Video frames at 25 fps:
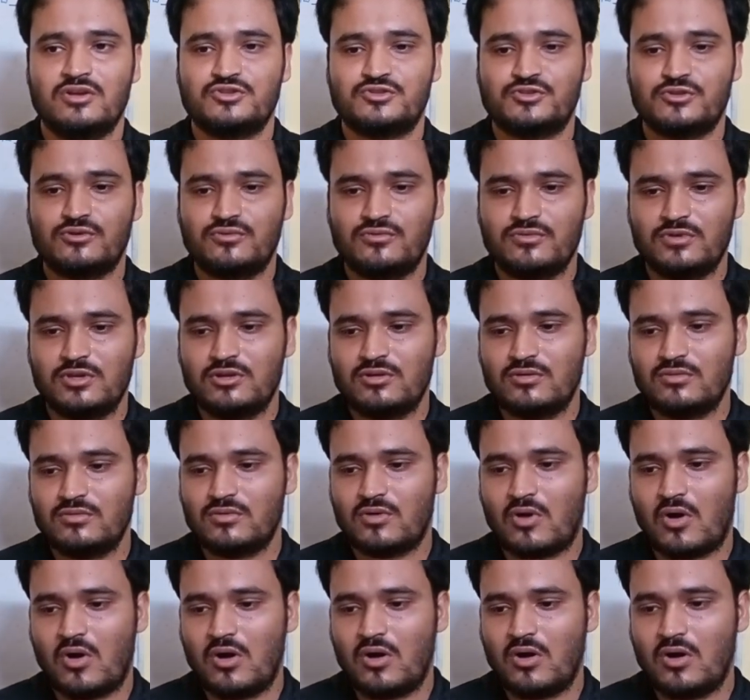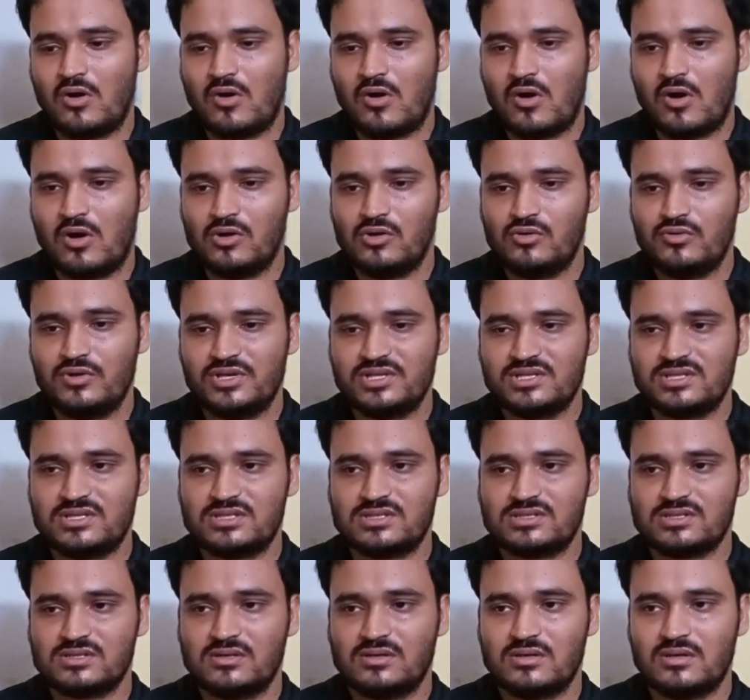So you know,
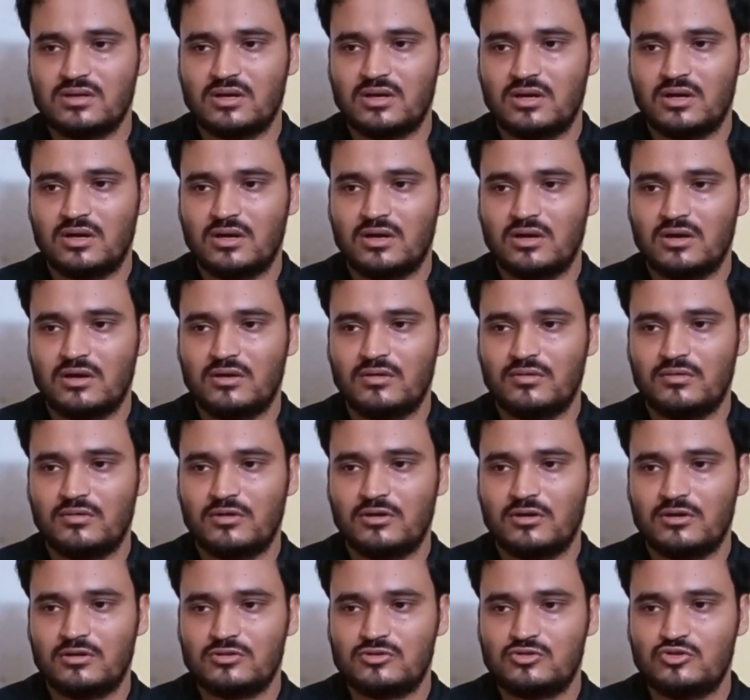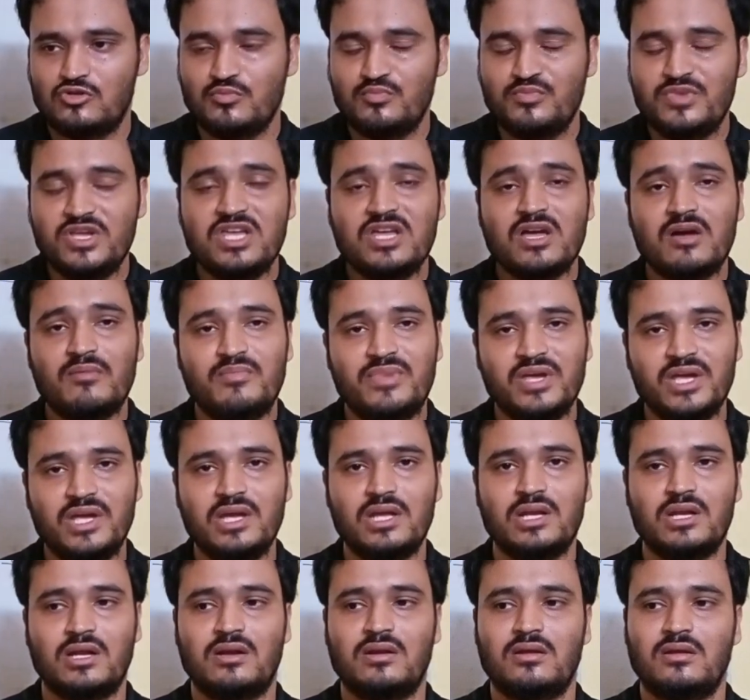always to be a
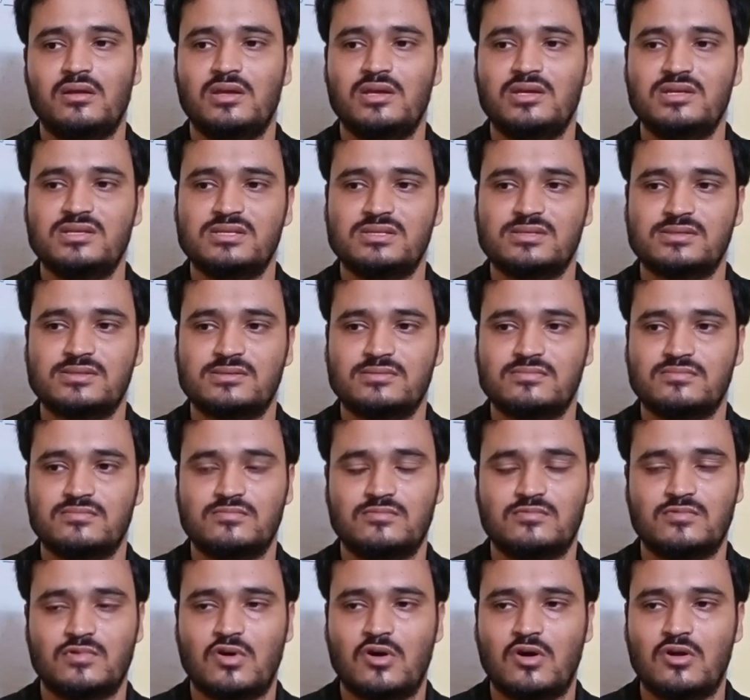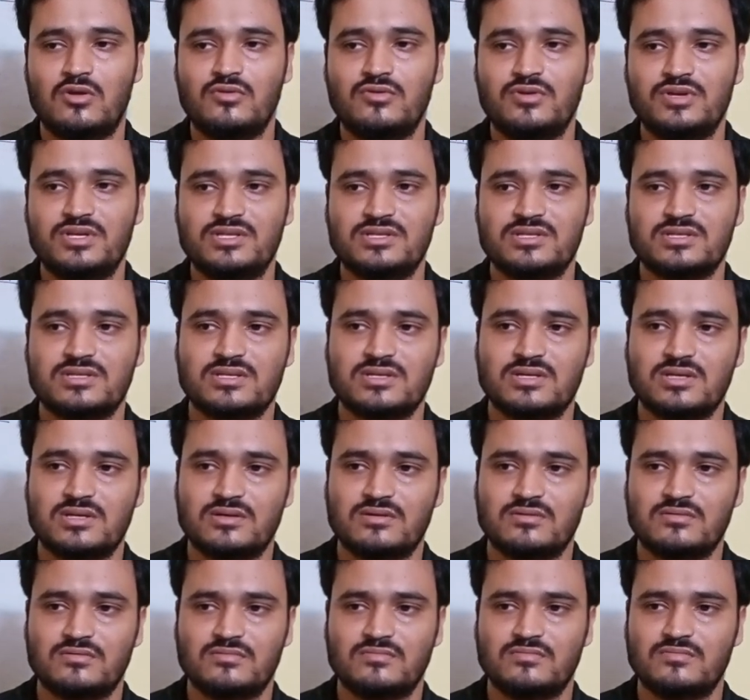beginner is always
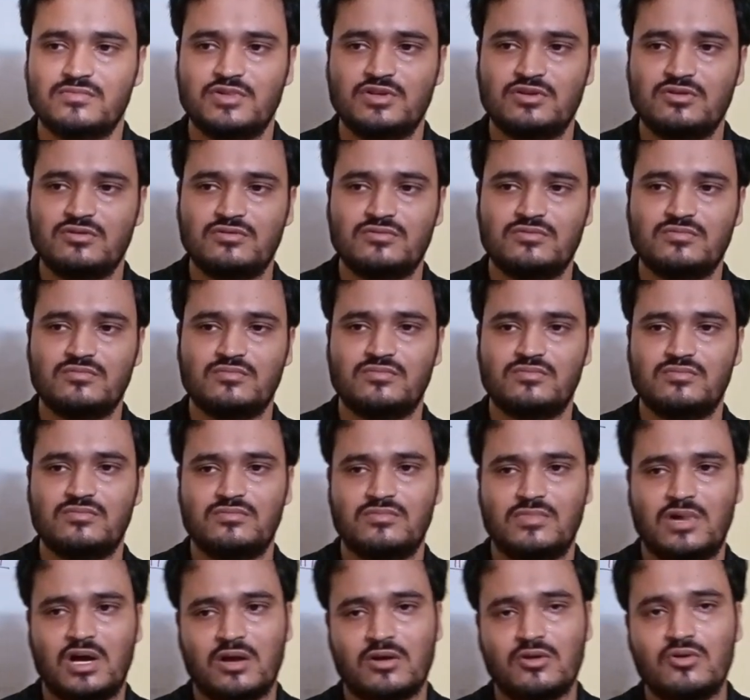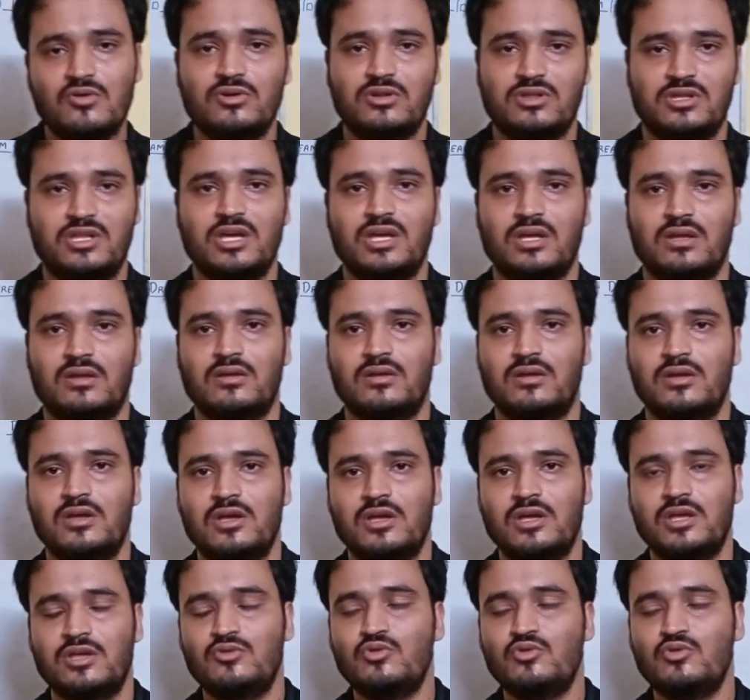you know, a good thing.